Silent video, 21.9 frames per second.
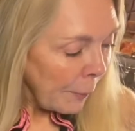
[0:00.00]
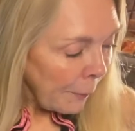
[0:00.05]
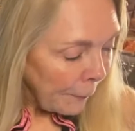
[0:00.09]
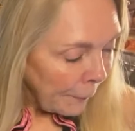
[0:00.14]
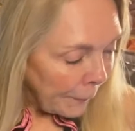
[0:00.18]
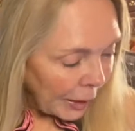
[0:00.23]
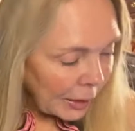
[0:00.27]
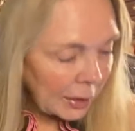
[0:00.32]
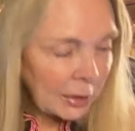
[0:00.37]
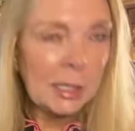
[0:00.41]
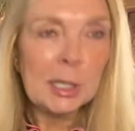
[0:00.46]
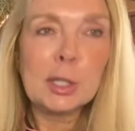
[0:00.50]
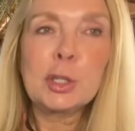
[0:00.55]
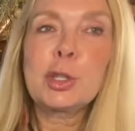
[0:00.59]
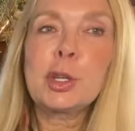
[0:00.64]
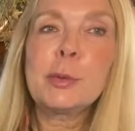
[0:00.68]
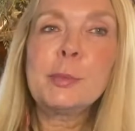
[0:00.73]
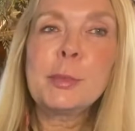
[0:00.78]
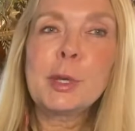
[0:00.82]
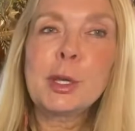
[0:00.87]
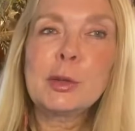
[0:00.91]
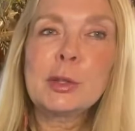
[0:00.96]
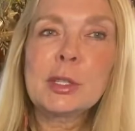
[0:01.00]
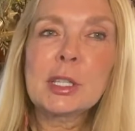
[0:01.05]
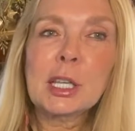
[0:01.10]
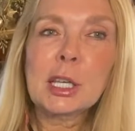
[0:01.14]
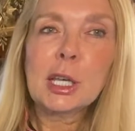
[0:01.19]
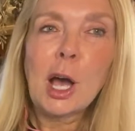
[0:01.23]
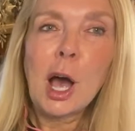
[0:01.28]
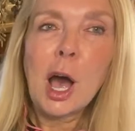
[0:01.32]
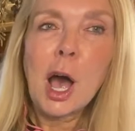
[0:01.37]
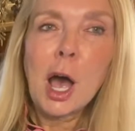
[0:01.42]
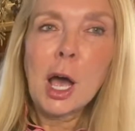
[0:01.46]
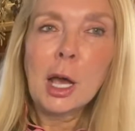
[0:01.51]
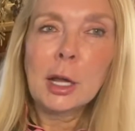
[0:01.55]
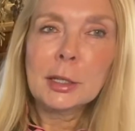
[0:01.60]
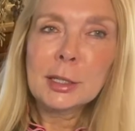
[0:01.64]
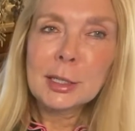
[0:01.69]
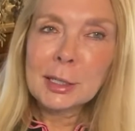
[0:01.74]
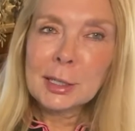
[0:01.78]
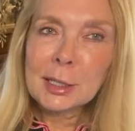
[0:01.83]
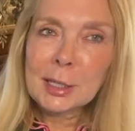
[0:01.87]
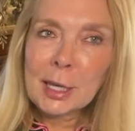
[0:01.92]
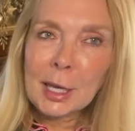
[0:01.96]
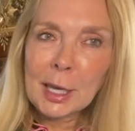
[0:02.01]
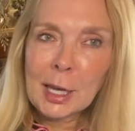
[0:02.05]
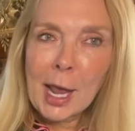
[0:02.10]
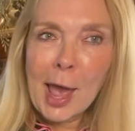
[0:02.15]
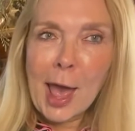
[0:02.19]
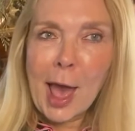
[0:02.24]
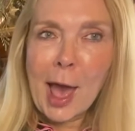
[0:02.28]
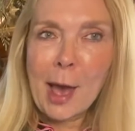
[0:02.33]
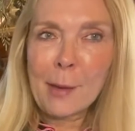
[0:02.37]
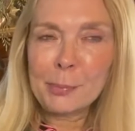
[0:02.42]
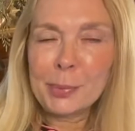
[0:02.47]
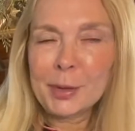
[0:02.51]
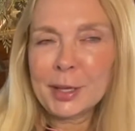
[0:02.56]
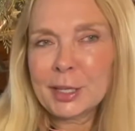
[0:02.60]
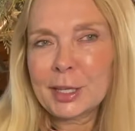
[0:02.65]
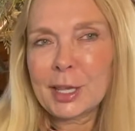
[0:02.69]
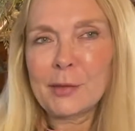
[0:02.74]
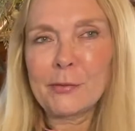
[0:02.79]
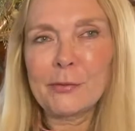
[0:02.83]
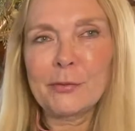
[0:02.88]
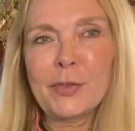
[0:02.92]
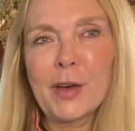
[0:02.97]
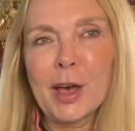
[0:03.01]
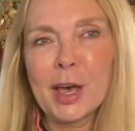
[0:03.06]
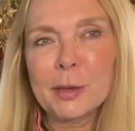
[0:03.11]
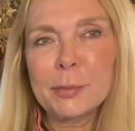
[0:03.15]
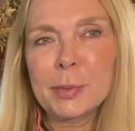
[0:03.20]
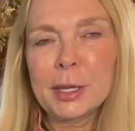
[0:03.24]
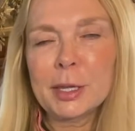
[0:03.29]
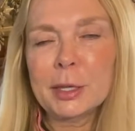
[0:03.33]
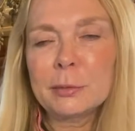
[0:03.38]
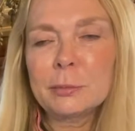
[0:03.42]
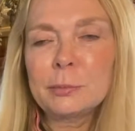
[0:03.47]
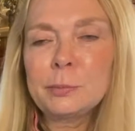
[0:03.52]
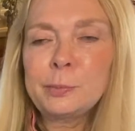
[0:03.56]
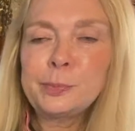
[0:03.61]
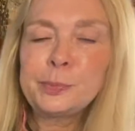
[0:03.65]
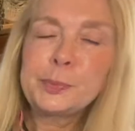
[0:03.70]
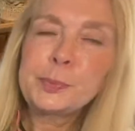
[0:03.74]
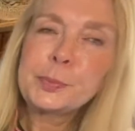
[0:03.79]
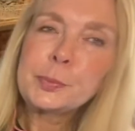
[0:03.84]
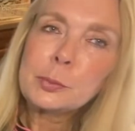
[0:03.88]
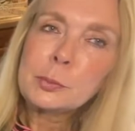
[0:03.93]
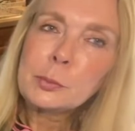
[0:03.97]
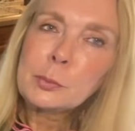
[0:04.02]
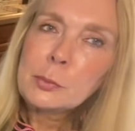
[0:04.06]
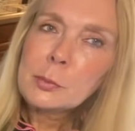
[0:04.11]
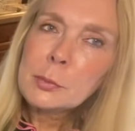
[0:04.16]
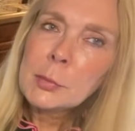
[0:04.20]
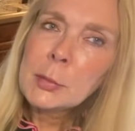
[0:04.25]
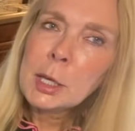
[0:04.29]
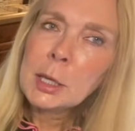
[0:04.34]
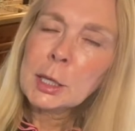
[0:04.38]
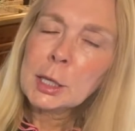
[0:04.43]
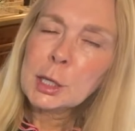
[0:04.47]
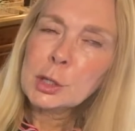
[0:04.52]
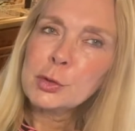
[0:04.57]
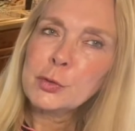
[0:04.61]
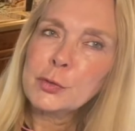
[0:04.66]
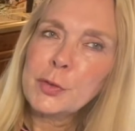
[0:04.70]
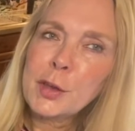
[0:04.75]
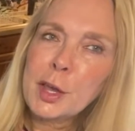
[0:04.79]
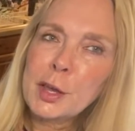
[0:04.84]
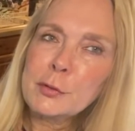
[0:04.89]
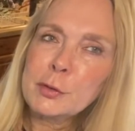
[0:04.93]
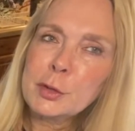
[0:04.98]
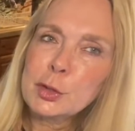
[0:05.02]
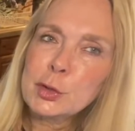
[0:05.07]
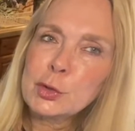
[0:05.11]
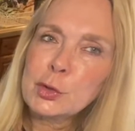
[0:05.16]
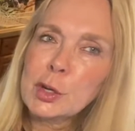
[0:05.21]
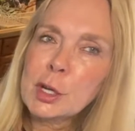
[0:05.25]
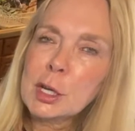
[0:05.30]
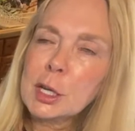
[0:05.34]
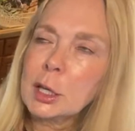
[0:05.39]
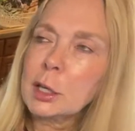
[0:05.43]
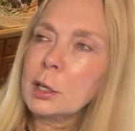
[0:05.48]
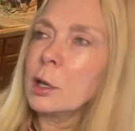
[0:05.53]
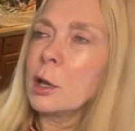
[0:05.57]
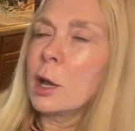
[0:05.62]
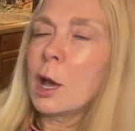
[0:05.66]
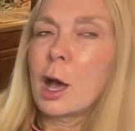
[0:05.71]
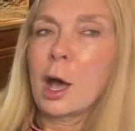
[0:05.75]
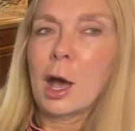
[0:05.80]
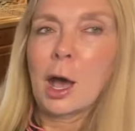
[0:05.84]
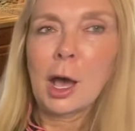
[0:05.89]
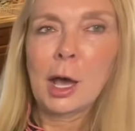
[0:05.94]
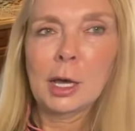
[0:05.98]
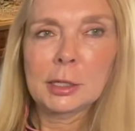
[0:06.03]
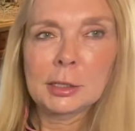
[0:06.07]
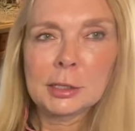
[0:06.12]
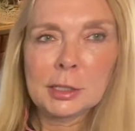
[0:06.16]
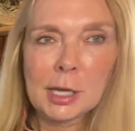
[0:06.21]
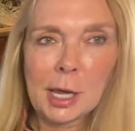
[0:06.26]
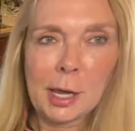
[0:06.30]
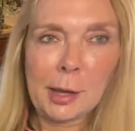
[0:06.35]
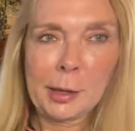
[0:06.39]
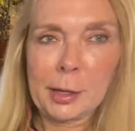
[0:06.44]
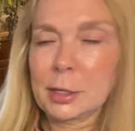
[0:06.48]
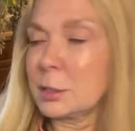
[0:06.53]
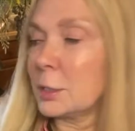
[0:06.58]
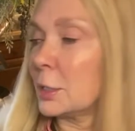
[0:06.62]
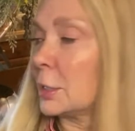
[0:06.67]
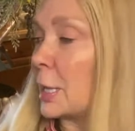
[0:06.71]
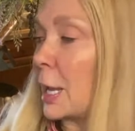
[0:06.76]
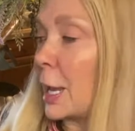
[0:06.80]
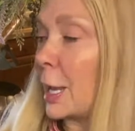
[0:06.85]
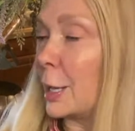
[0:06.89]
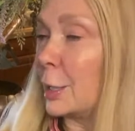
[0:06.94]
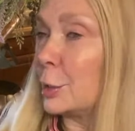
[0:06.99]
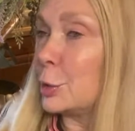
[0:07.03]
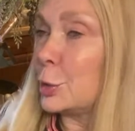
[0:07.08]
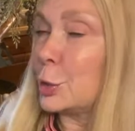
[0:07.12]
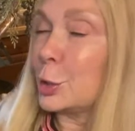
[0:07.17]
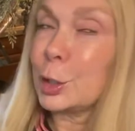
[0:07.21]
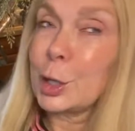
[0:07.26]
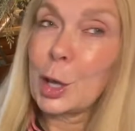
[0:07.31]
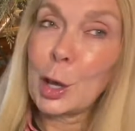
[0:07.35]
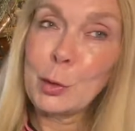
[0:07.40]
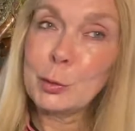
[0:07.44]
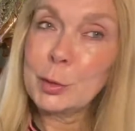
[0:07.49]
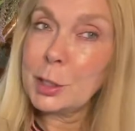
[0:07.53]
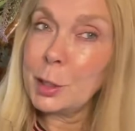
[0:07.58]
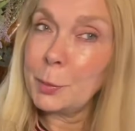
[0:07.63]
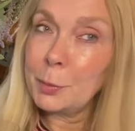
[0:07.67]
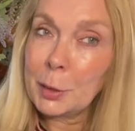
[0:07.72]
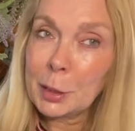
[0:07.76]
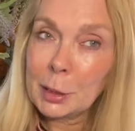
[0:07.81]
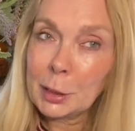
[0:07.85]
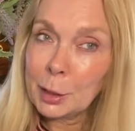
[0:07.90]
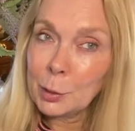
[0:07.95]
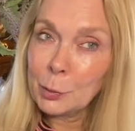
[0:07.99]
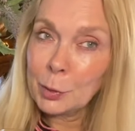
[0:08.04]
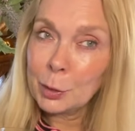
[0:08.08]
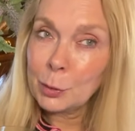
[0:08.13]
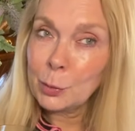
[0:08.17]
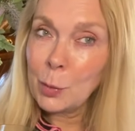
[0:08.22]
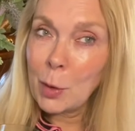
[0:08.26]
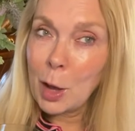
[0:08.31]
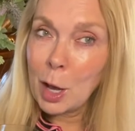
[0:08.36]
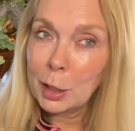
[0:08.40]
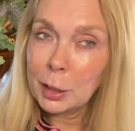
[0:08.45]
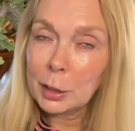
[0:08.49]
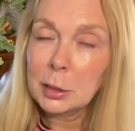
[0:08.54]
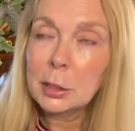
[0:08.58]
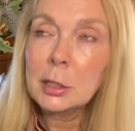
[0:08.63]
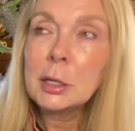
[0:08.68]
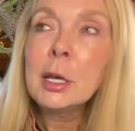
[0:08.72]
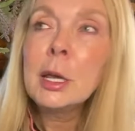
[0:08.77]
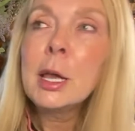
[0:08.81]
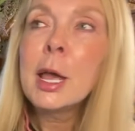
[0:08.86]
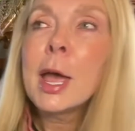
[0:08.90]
But get your music on, get happy, get vibing, get your favorite drink. I tend to go typically with wine.